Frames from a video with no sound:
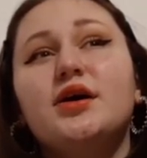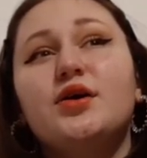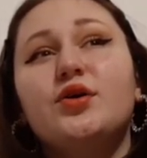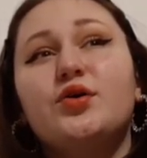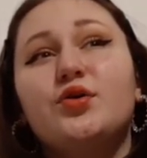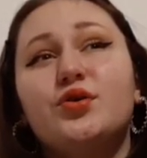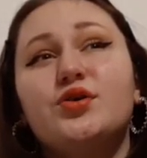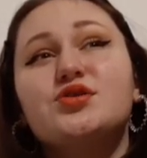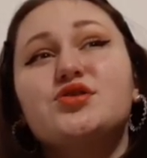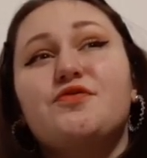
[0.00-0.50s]

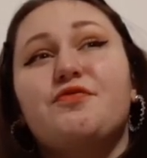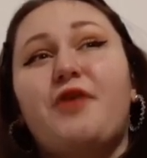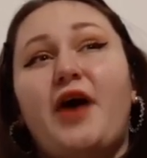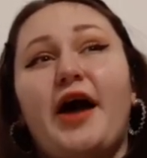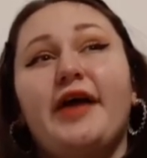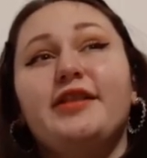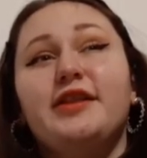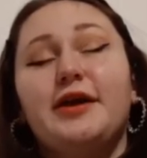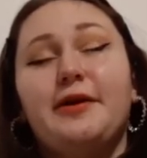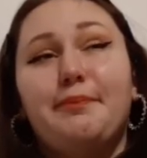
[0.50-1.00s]
Kurose
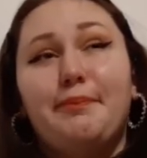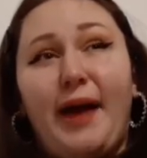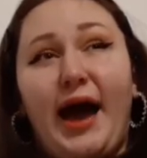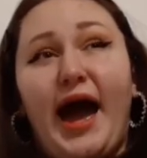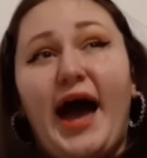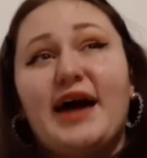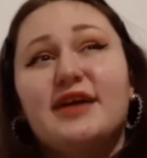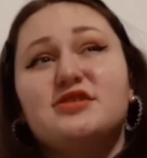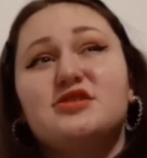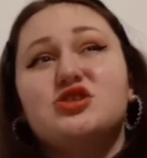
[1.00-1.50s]
finally
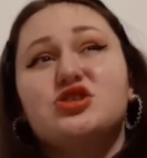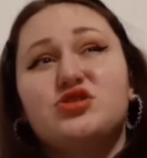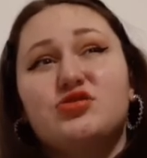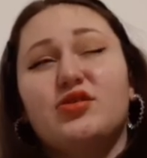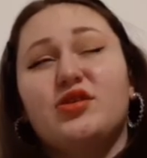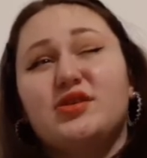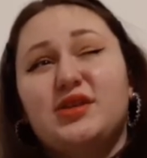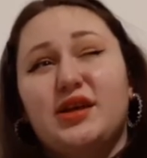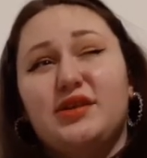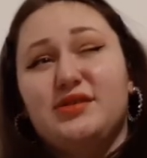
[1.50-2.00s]
pats
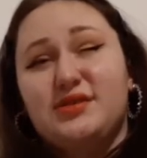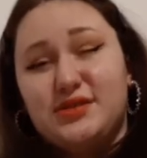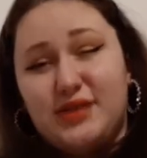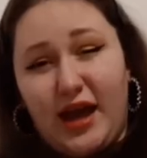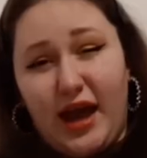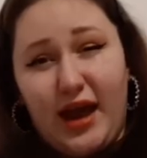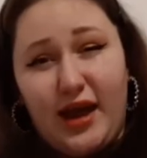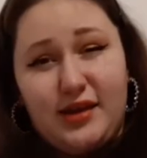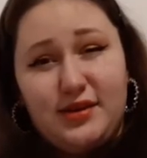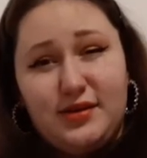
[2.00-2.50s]
Shiratani's
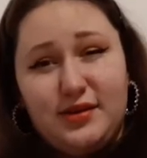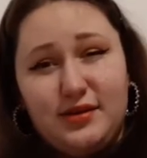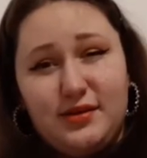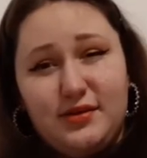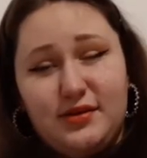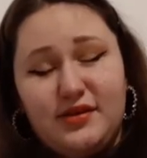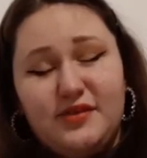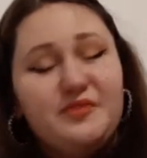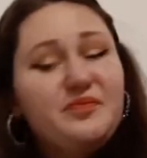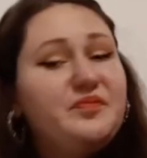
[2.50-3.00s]
head.
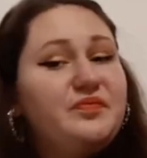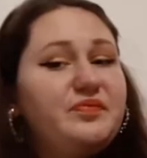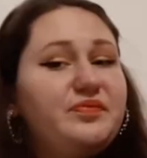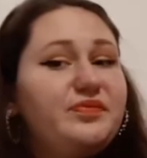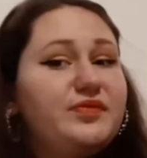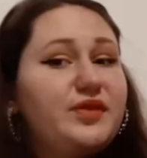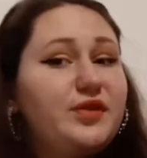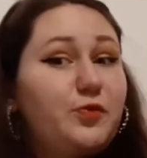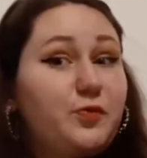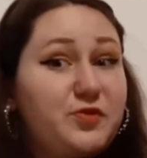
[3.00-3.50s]

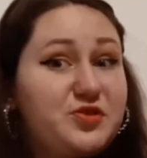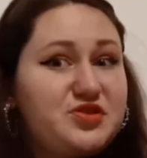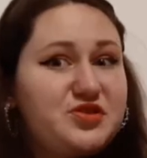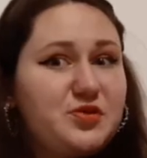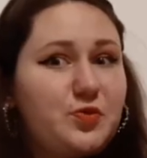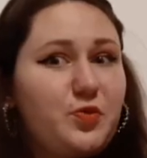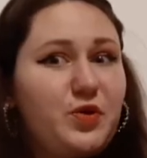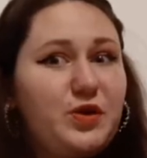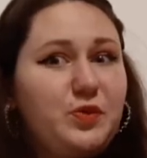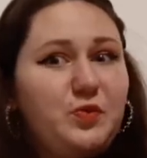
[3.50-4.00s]
Which is
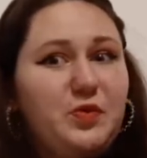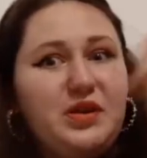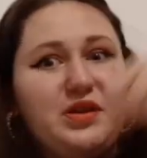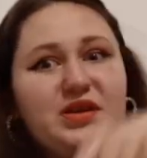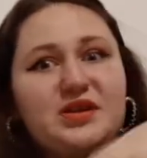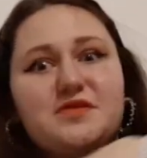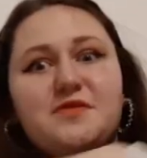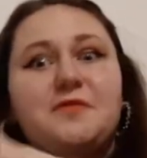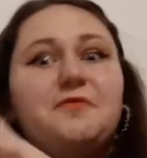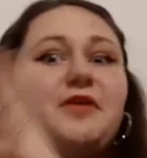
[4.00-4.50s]
a win-win,
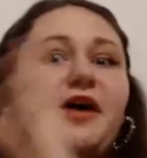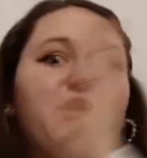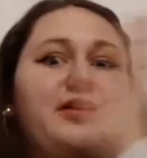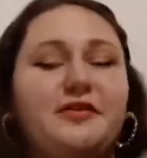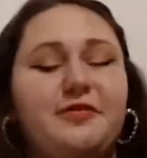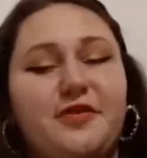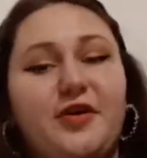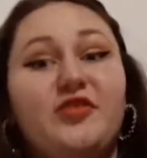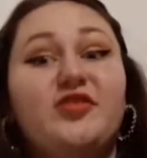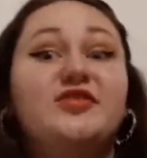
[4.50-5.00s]
because we finally
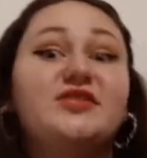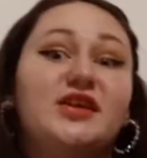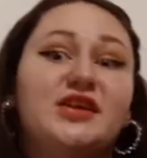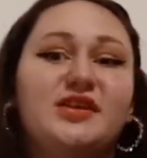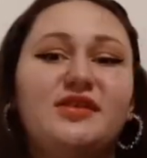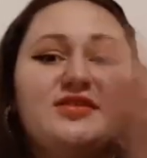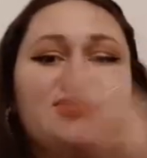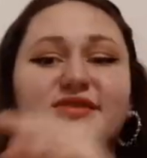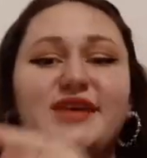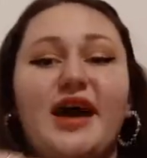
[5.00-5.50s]
found out that
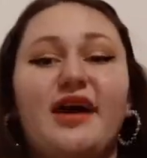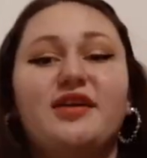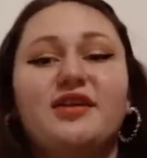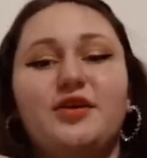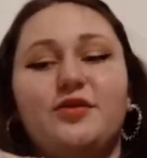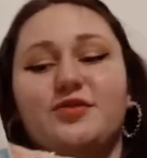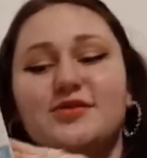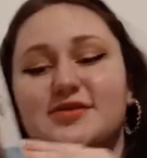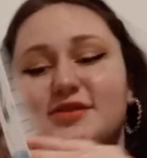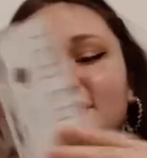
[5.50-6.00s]
exactly
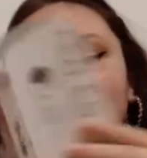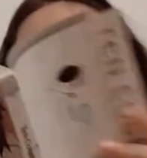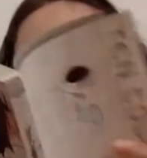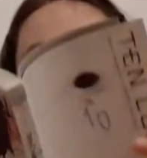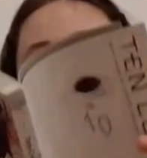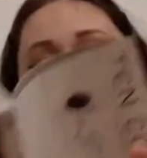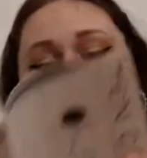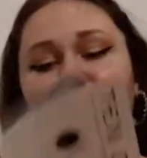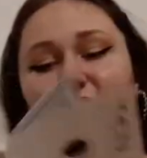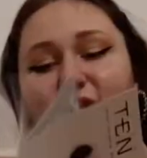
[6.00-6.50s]
was the
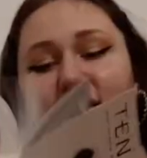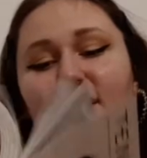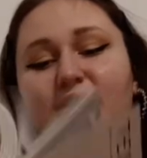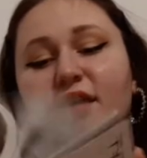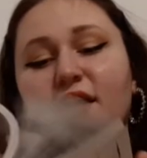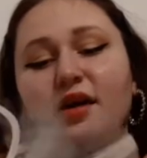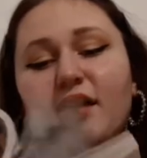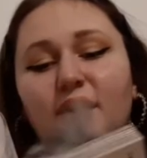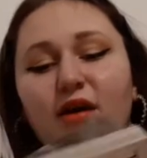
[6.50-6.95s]
10 thing.